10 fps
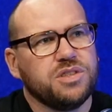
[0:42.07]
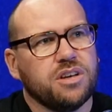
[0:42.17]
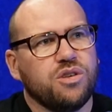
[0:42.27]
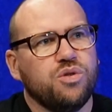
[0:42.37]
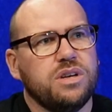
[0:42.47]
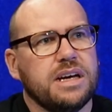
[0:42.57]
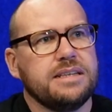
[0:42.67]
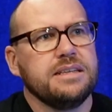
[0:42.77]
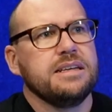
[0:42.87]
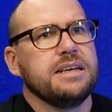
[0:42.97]
So could
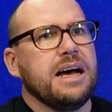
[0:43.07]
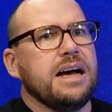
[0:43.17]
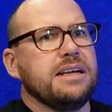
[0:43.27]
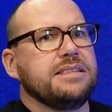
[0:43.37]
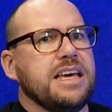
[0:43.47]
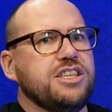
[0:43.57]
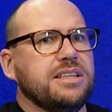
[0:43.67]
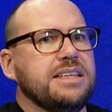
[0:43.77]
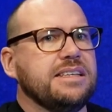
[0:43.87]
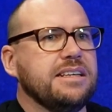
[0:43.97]
a teacher
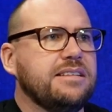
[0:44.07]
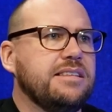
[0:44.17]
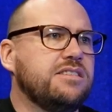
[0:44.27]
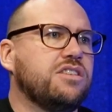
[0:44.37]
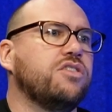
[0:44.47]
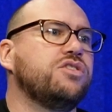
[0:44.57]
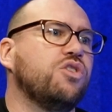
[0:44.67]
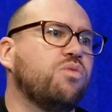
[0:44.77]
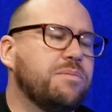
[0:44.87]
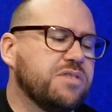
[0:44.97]
listening to this go to
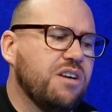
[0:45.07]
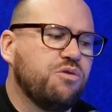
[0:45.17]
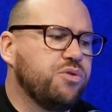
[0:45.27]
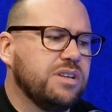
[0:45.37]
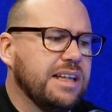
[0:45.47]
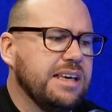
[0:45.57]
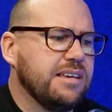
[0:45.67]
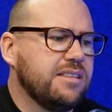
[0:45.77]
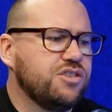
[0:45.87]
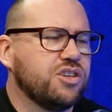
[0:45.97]
your website, and we'll put a
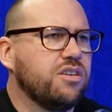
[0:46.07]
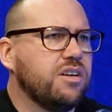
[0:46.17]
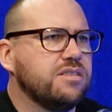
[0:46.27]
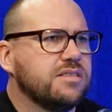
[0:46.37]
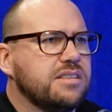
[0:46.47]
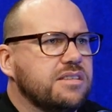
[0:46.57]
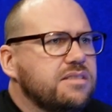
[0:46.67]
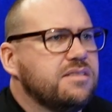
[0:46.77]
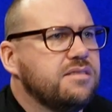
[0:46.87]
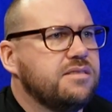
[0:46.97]
link in the show notes and
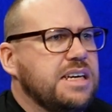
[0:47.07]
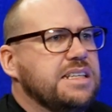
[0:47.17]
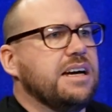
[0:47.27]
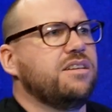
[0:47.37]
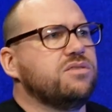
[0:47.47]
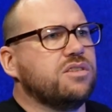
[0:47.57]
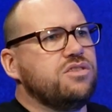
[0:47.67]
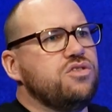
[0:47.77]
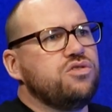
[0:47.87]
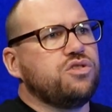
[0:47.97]
the details
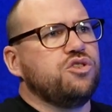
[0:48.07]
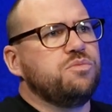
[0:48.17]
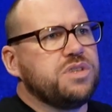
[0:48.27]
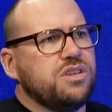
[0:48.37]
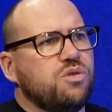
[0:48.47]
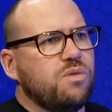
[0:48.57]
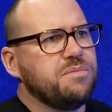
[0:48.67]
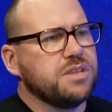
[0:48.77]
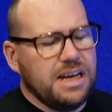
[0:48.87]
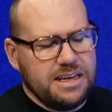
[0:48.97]
on YouTube to your
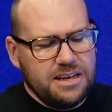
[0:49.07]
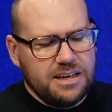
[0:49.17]
website.